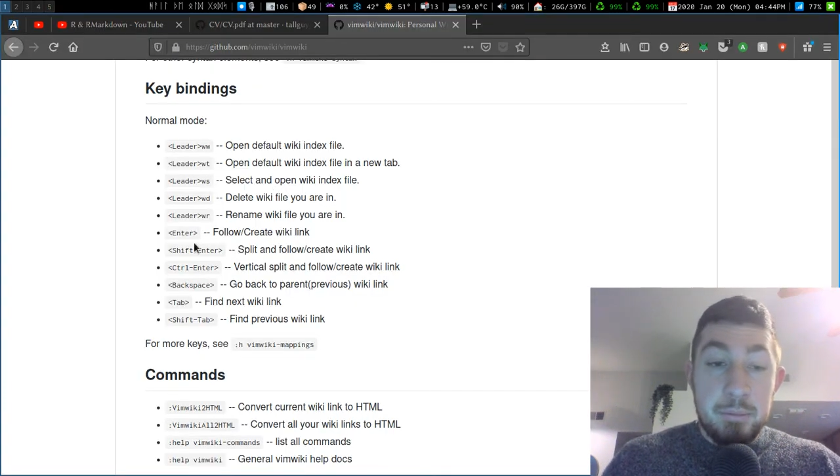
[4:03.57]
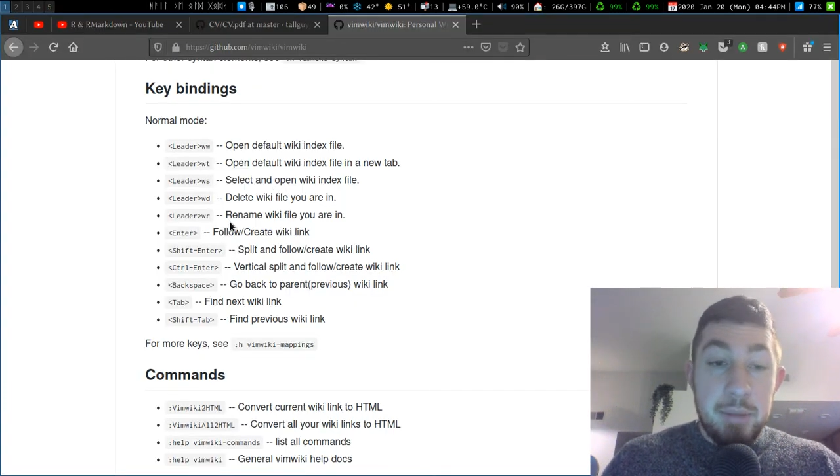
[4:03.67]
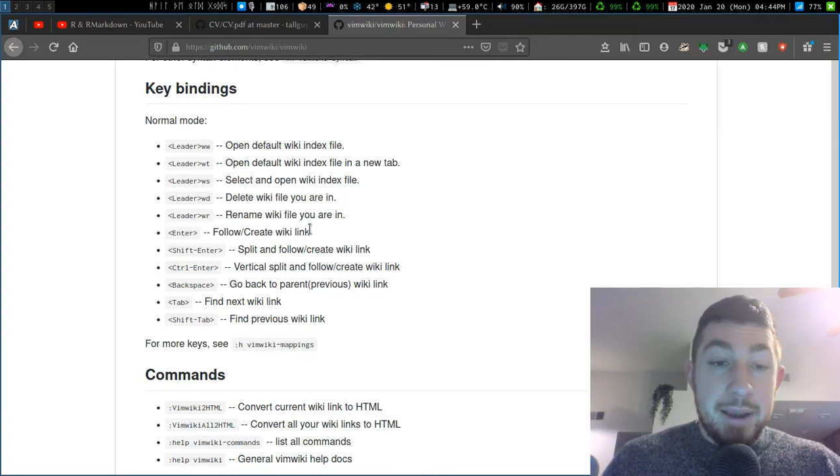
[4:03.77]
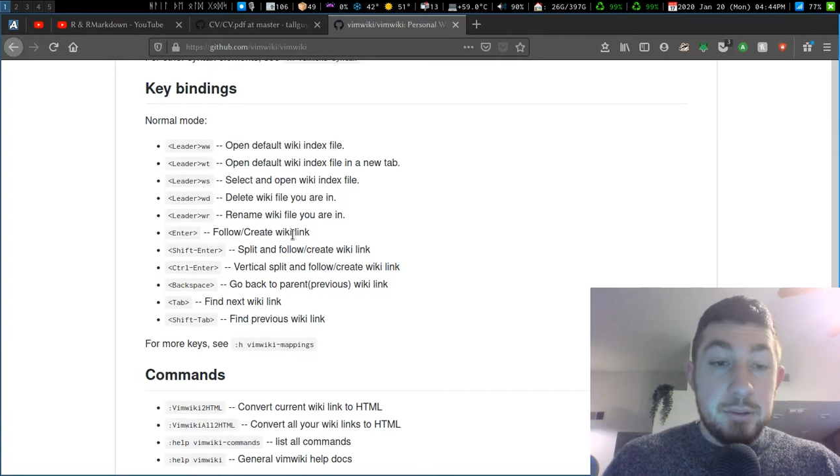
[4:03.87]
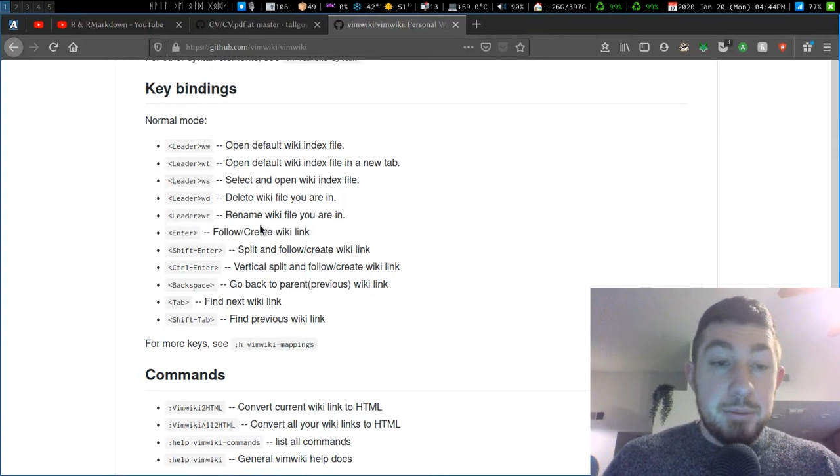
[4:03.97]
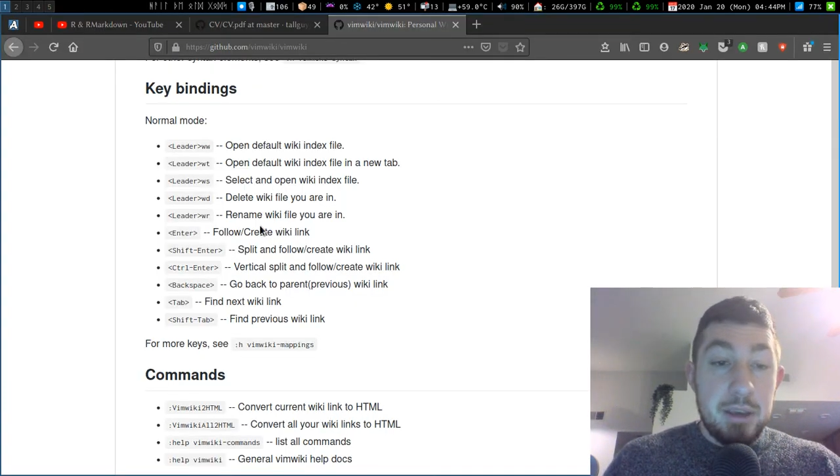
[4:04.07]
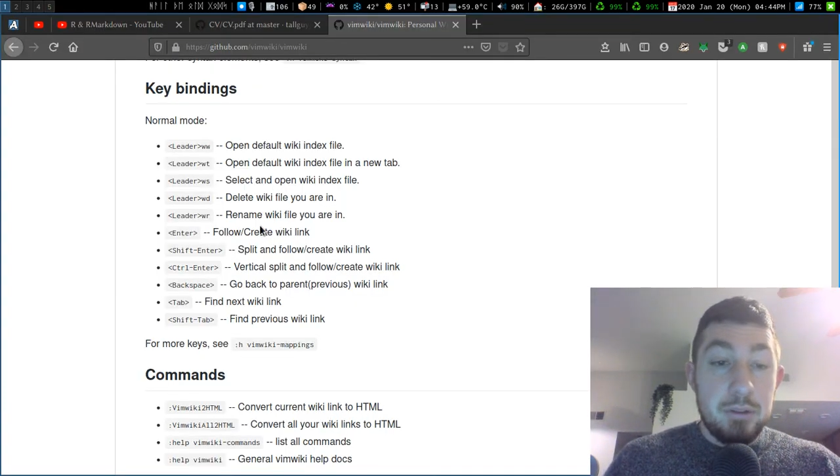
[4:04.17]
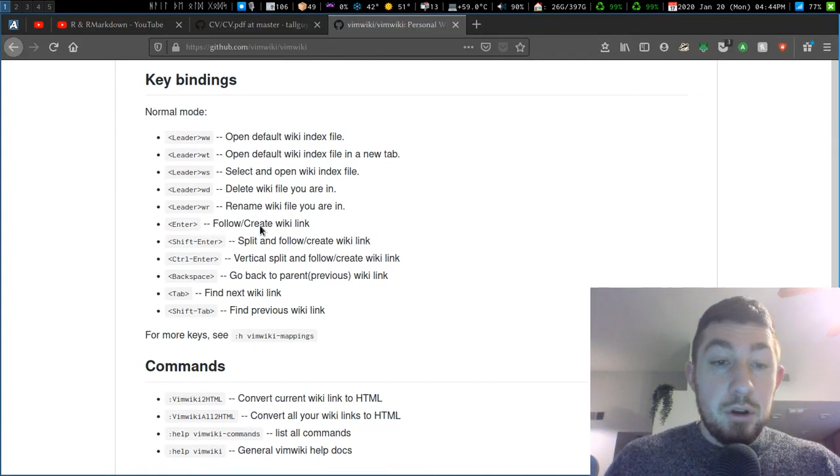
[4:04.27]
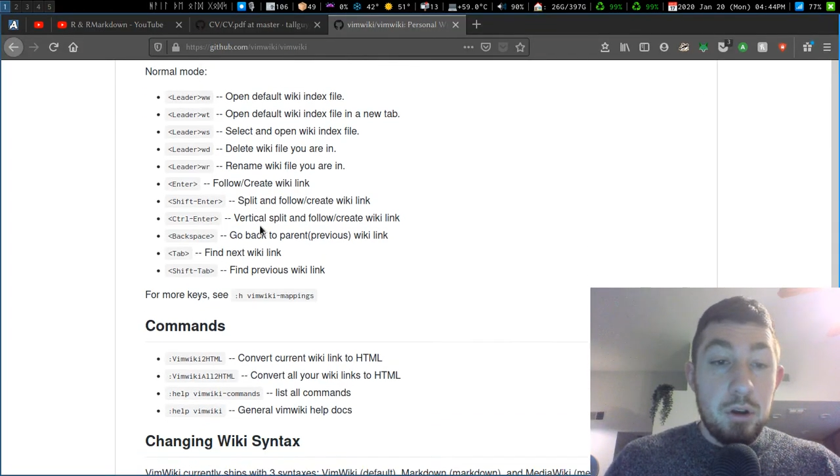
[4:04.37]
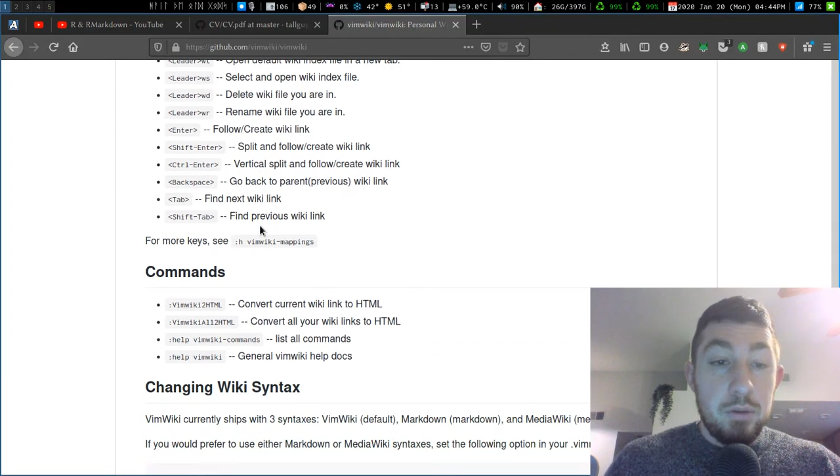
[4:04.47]
backspace,
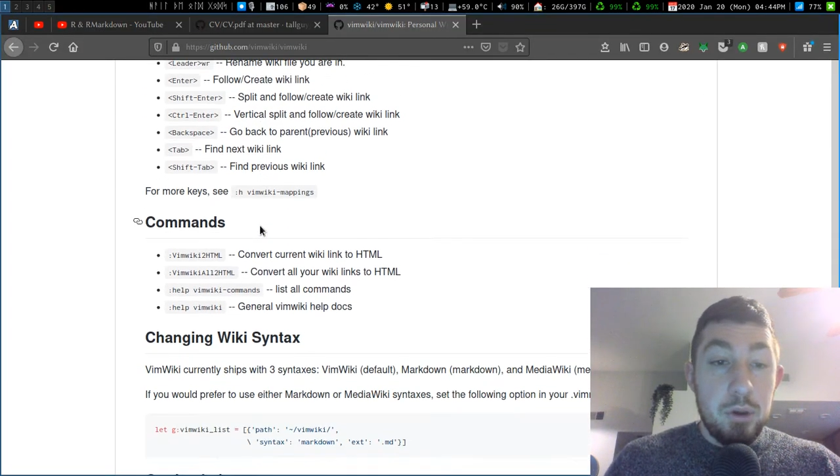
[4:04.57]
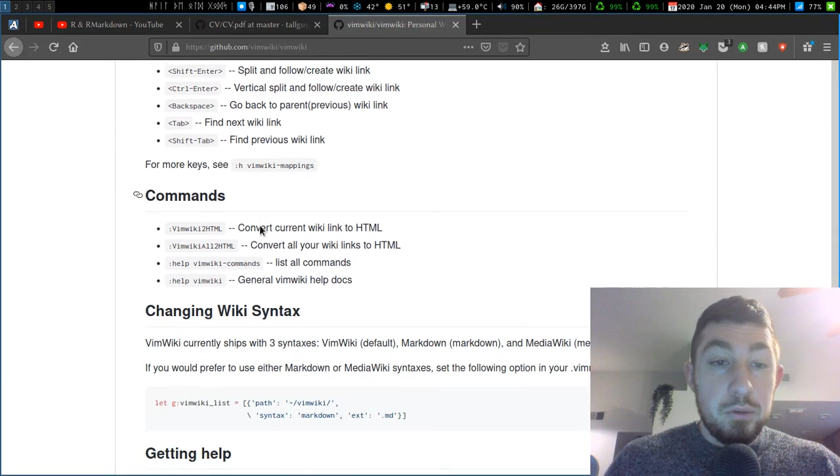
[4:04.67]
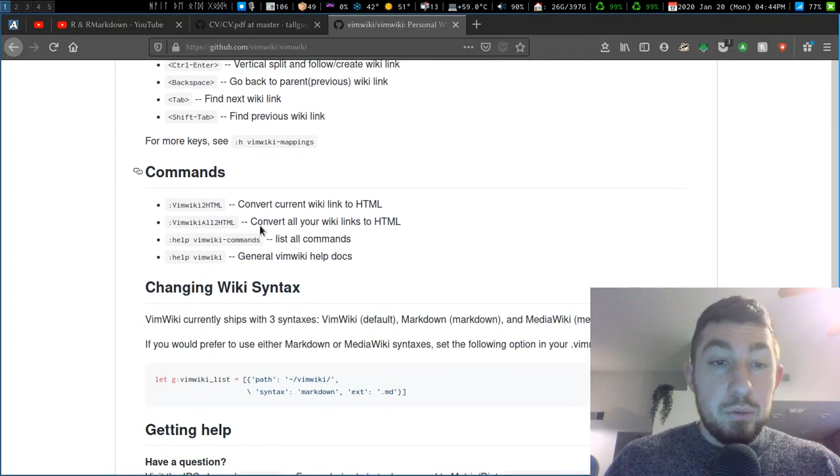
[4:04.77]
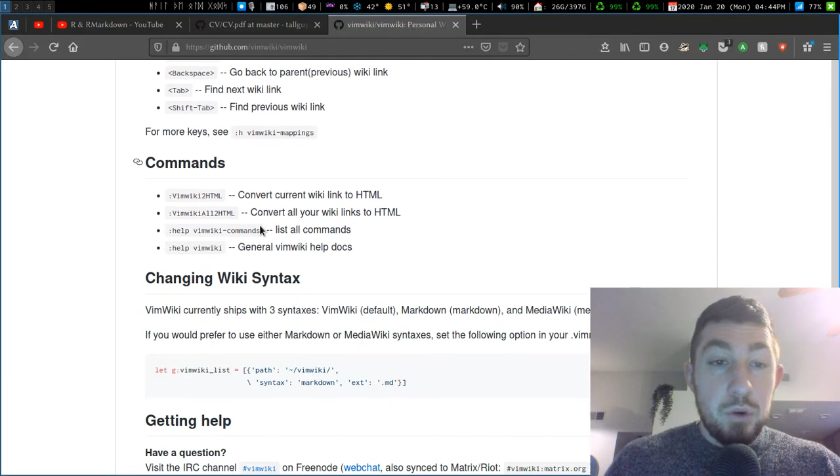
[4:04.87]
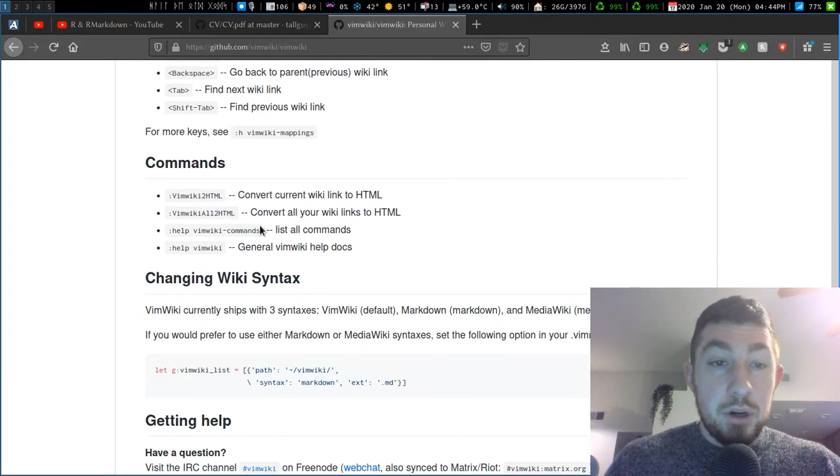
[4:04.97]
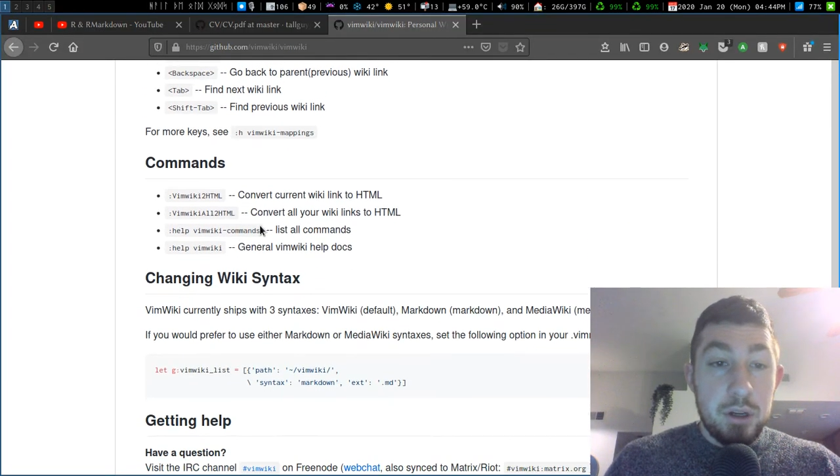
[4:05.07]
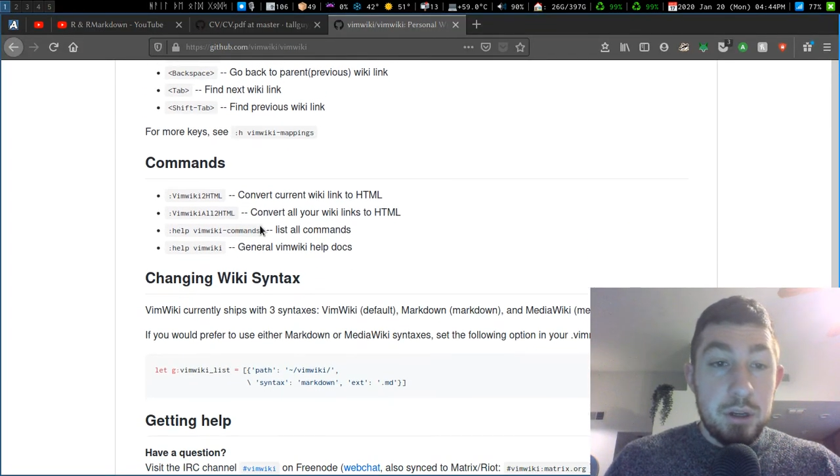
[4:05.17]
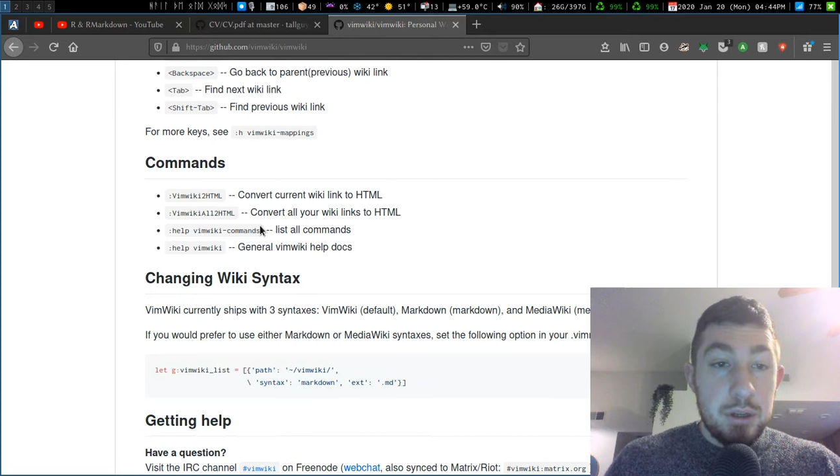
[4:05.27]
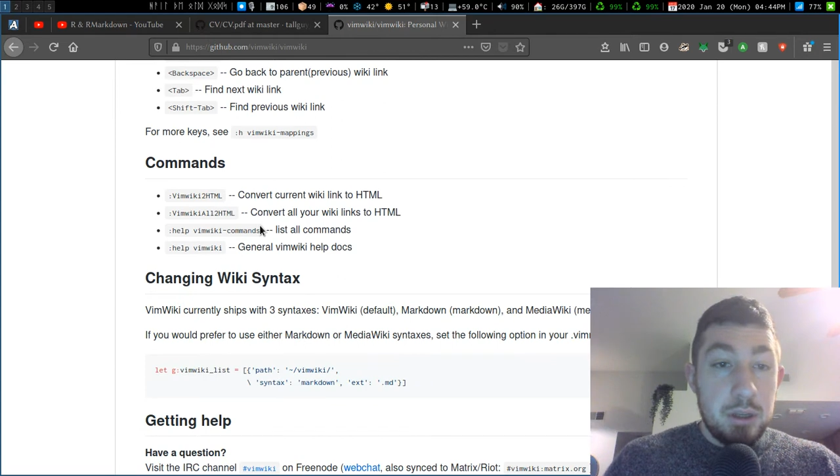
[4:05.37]
all of those work.